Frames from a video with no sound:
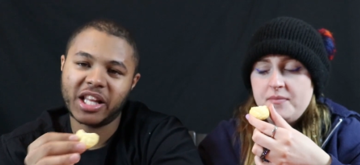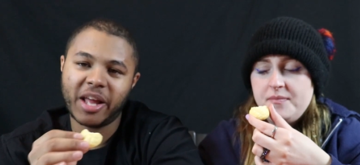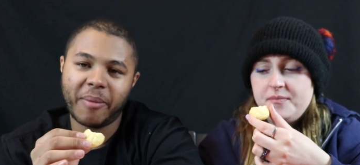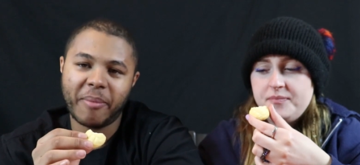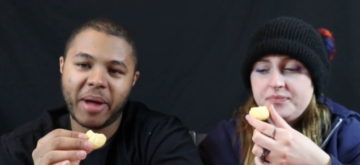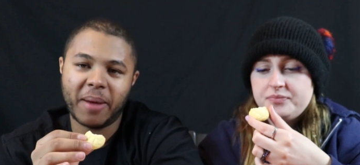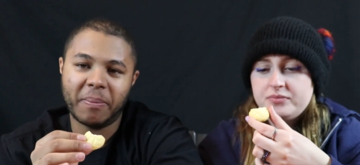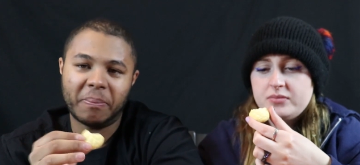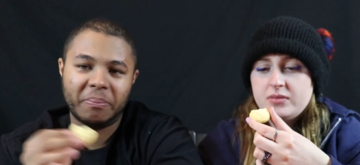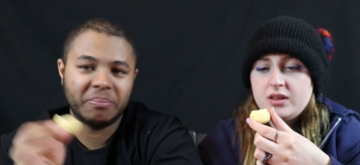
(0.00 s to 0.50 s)
Speaker 1: not
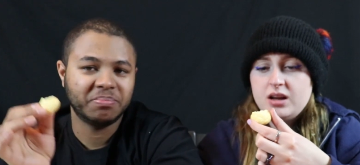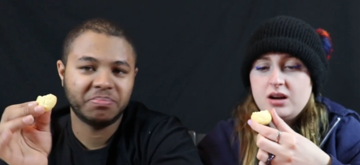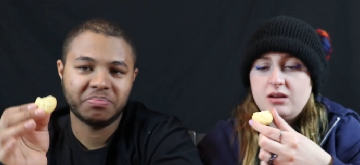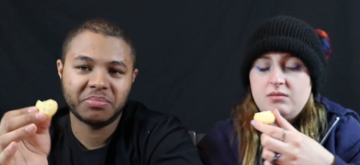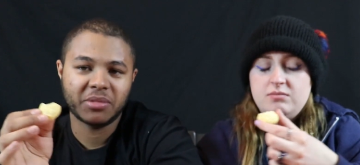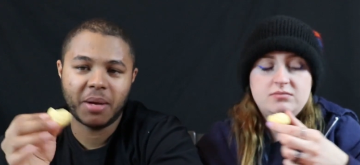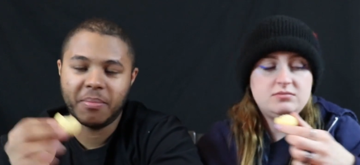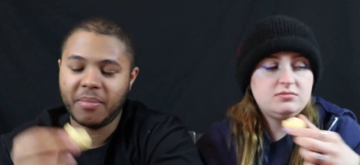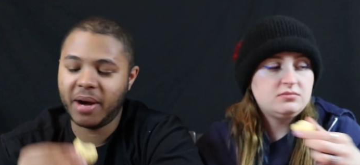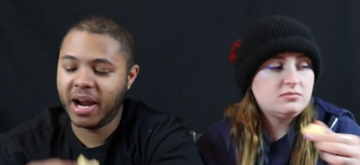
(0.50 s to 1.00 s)
that bad,
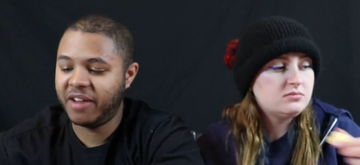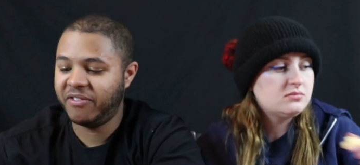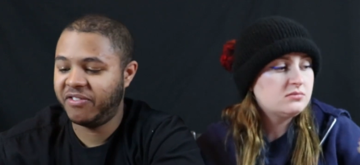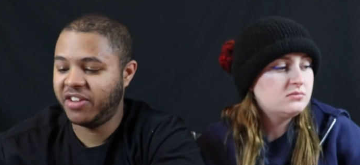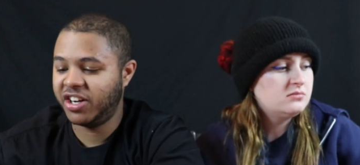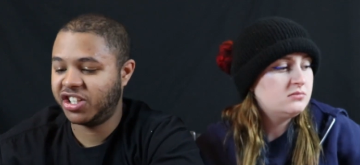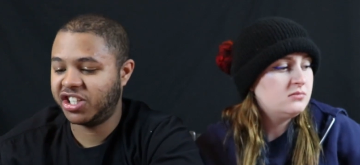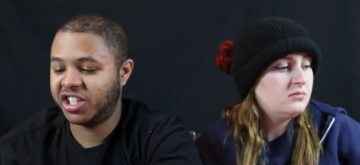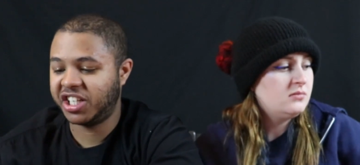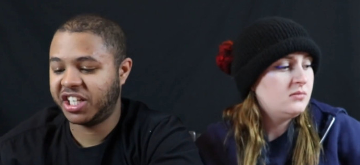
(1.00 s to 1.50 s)
but I
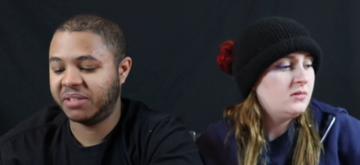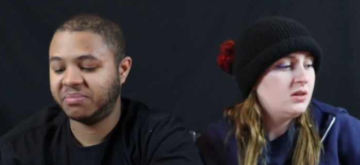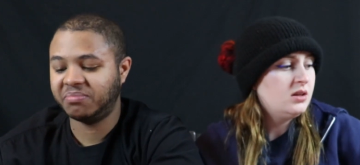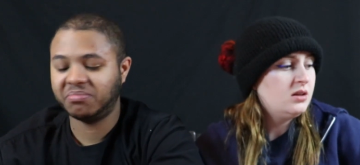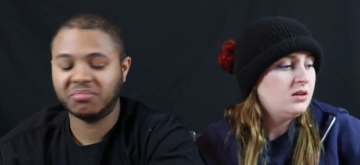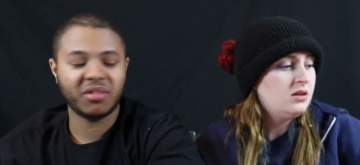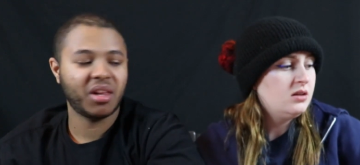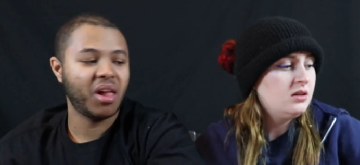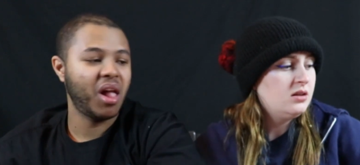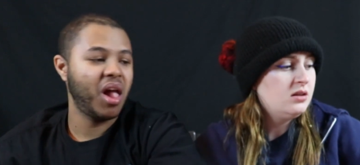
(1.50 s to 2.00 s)
ain't finishing it.
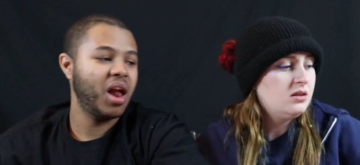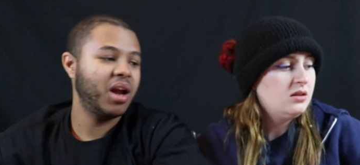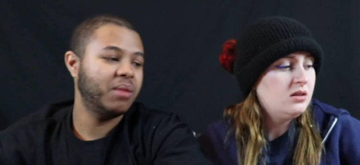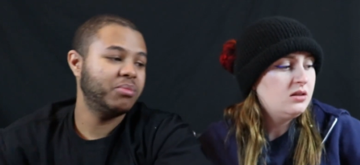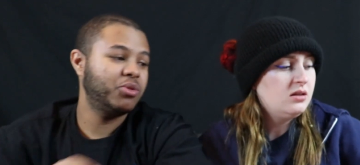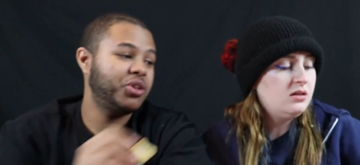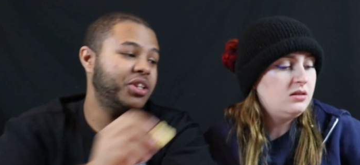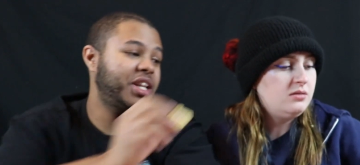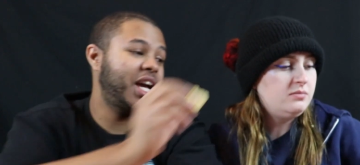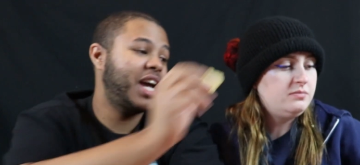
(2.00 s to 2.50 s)

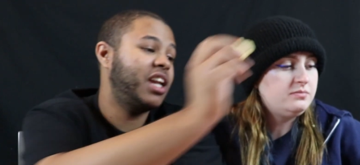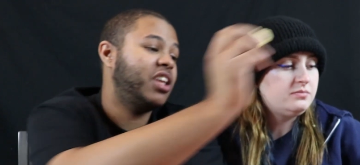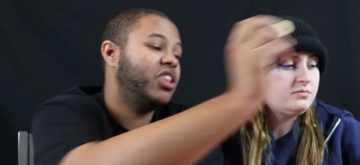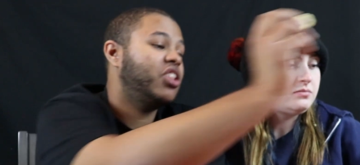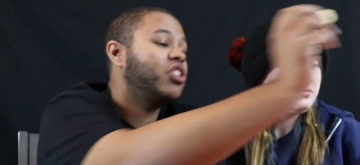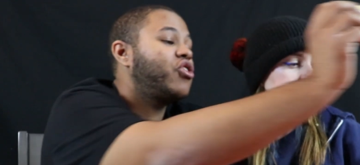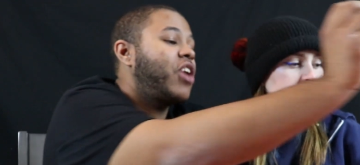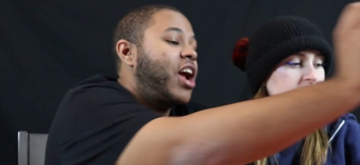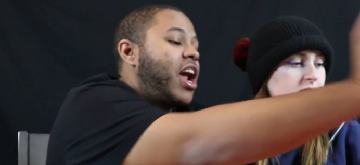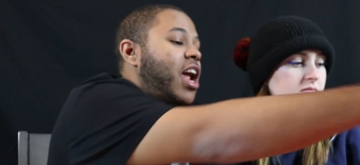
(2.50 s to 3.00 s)
Throwing that
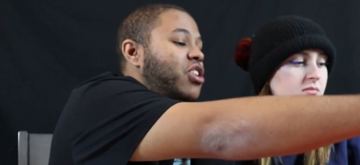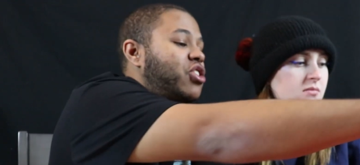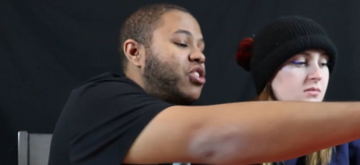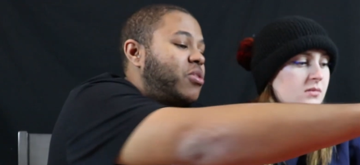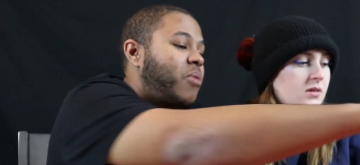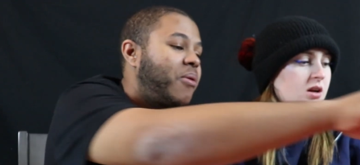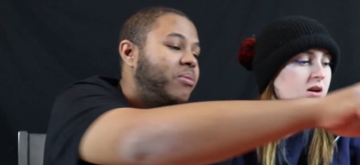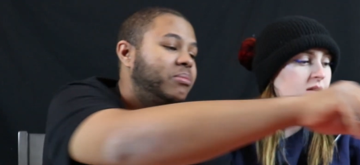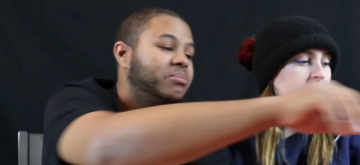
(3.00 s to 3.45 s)
in the trash.